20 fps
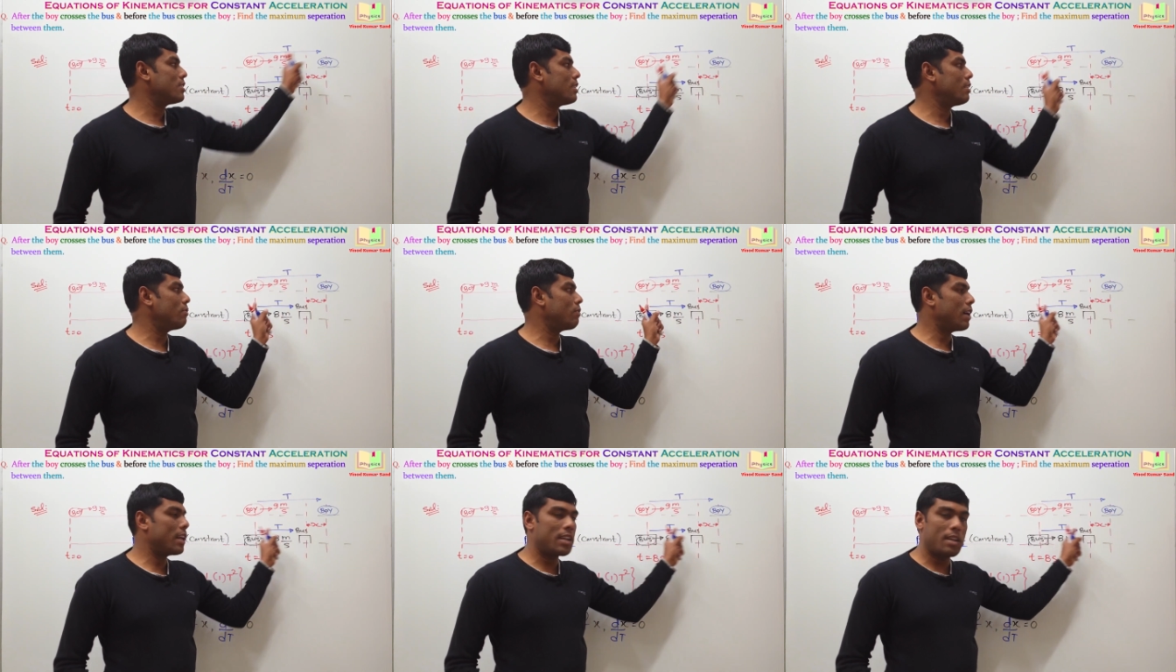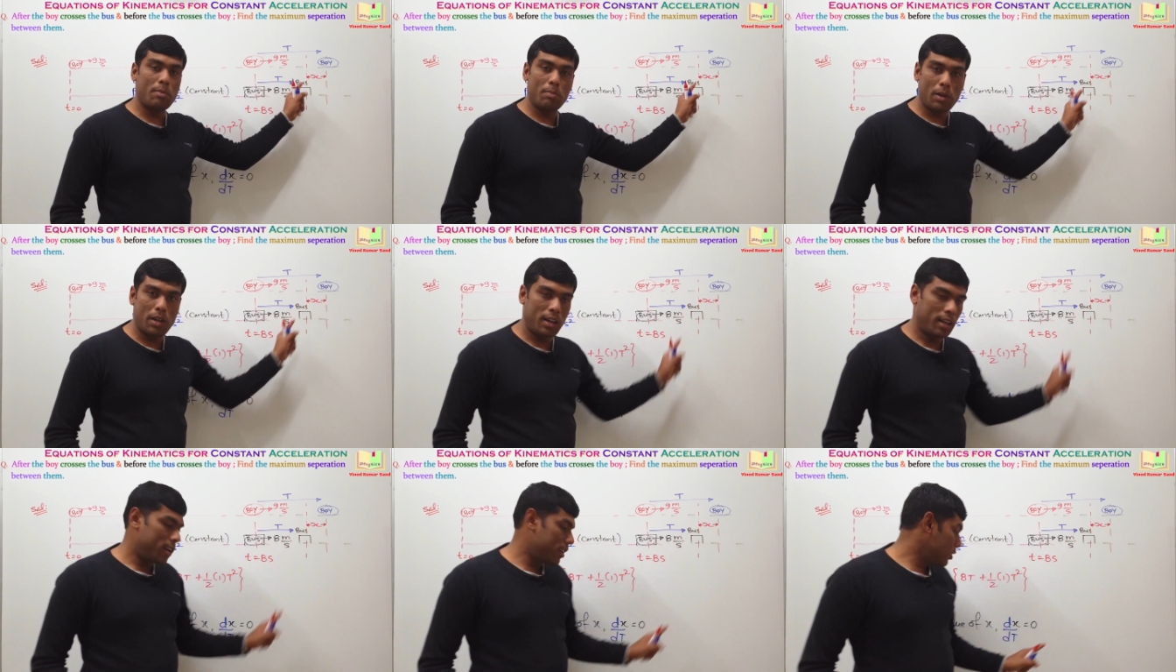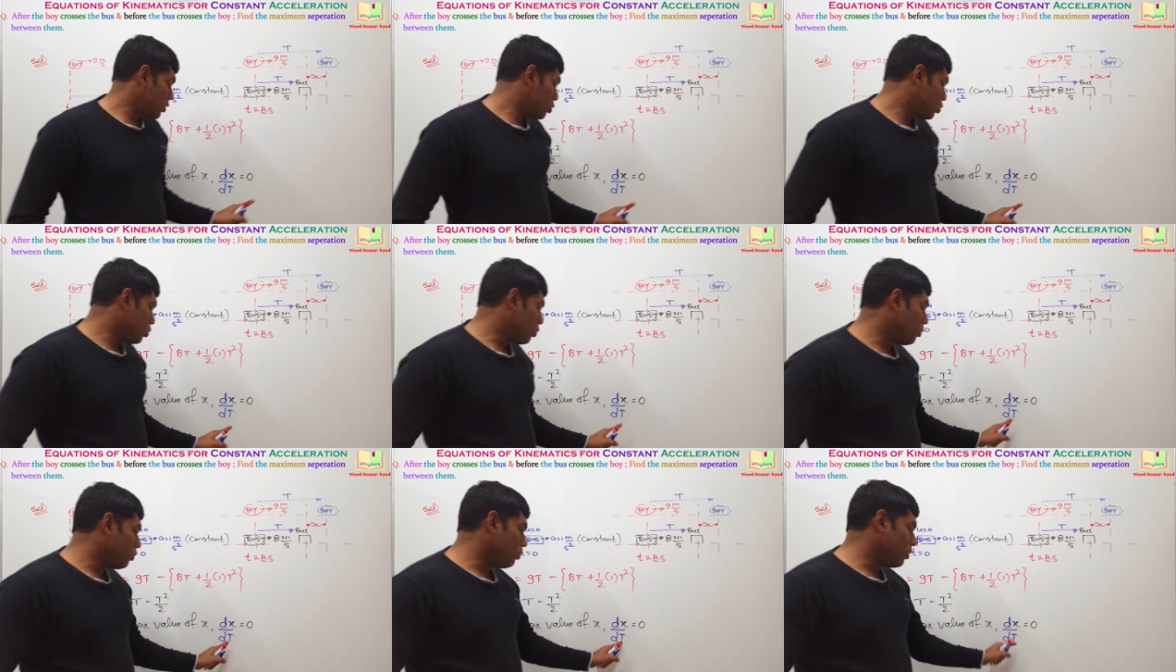the variable,
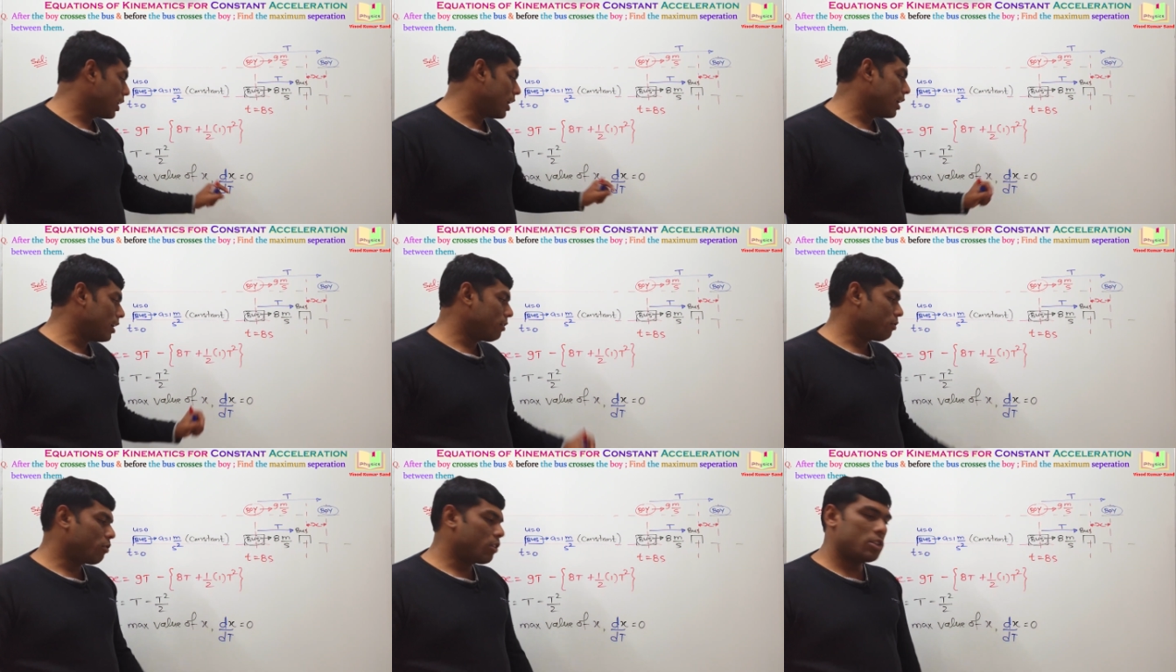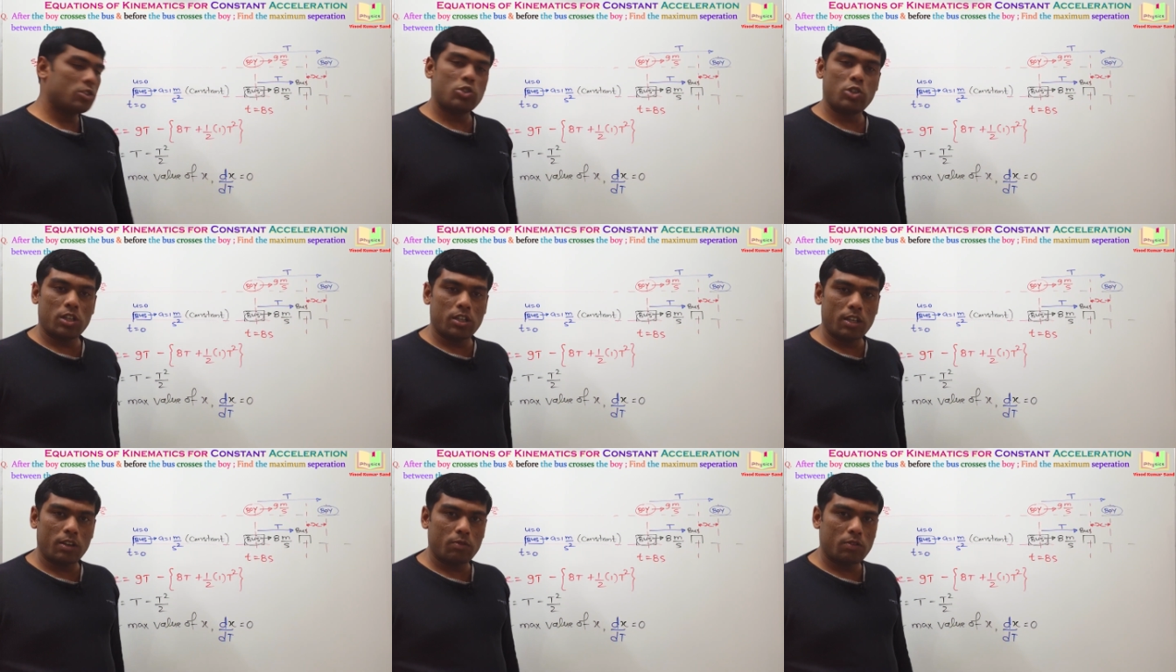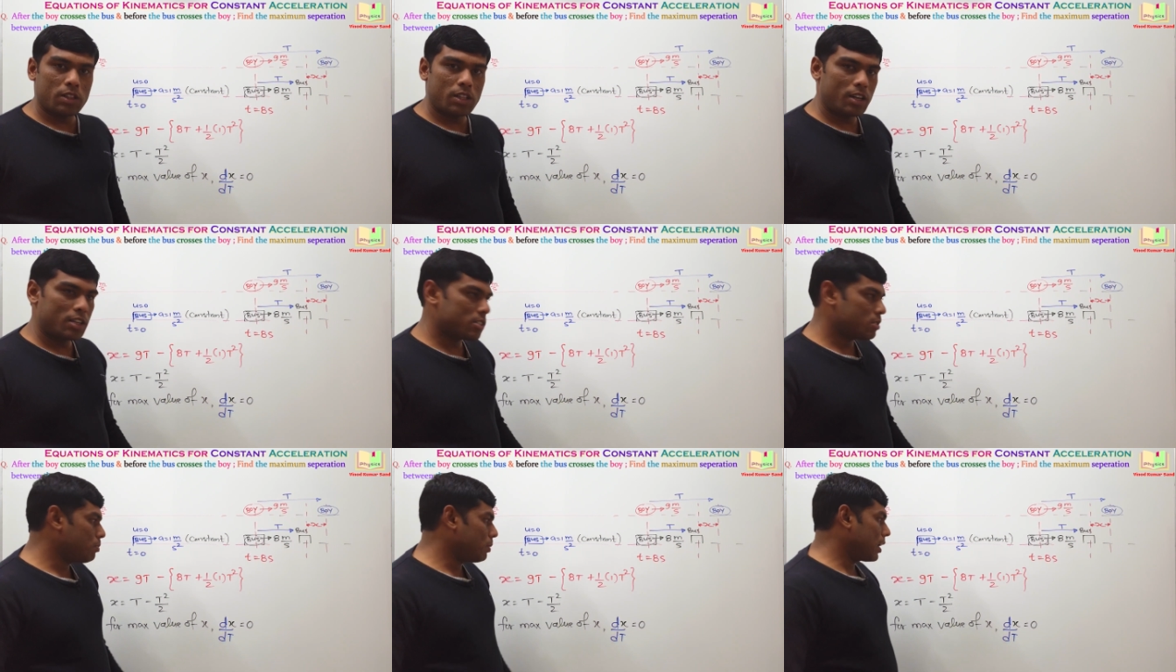so we are differentiating with
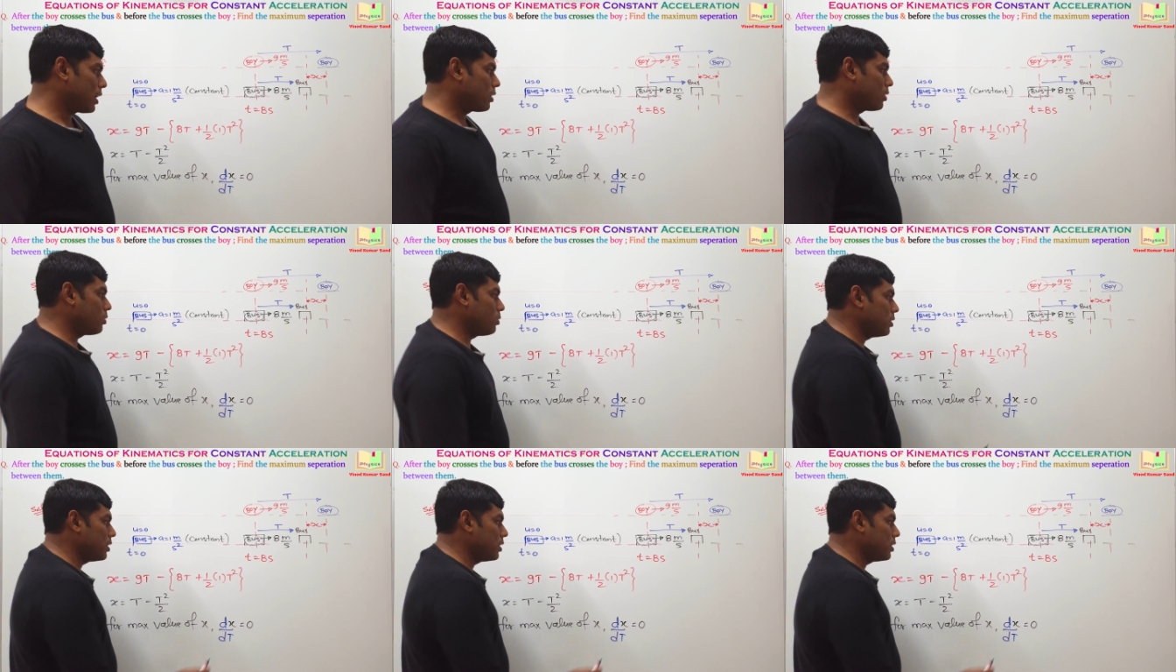respect to